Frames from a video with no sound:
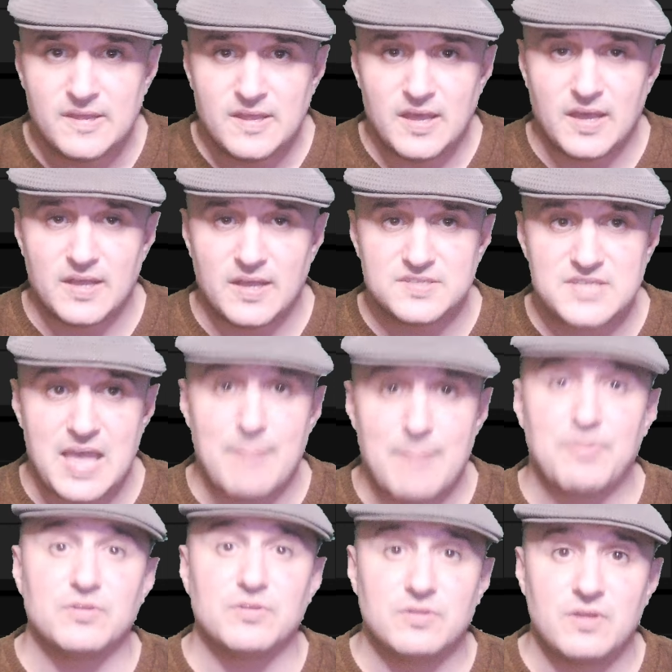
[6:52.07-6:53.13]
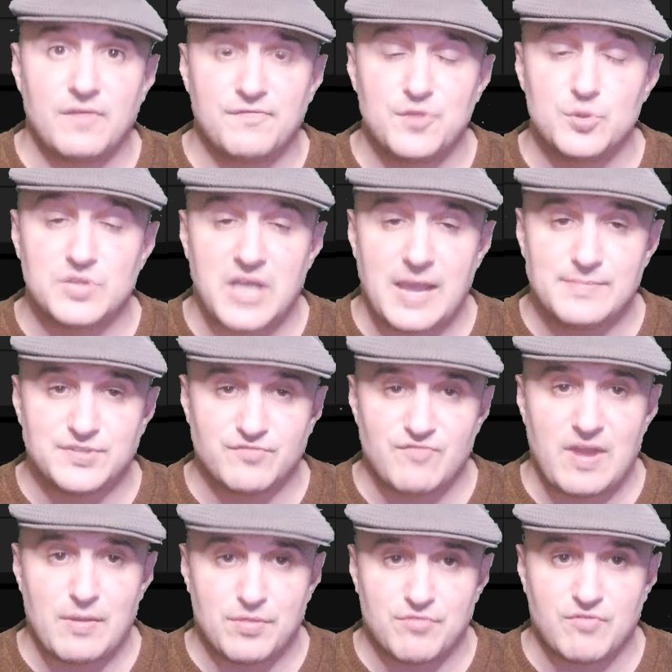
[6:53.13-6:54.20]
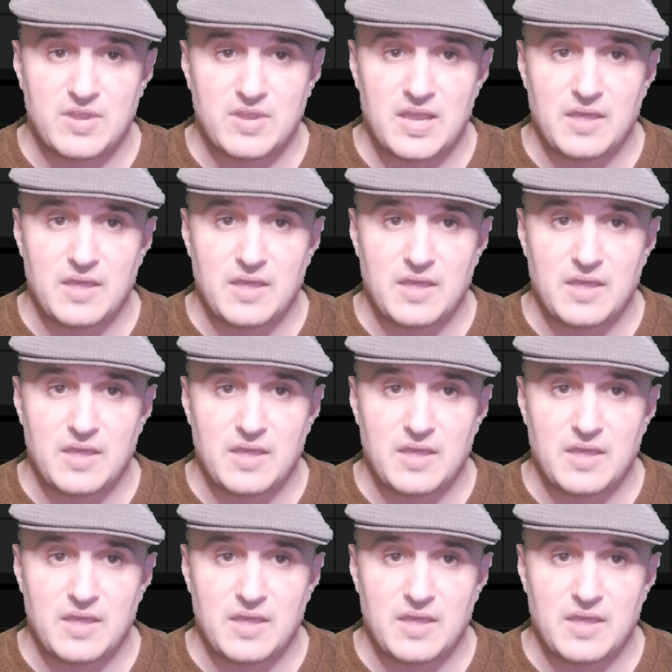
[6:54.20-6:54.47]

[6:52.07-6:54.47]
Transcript: Uh, it's happened a few times in round three.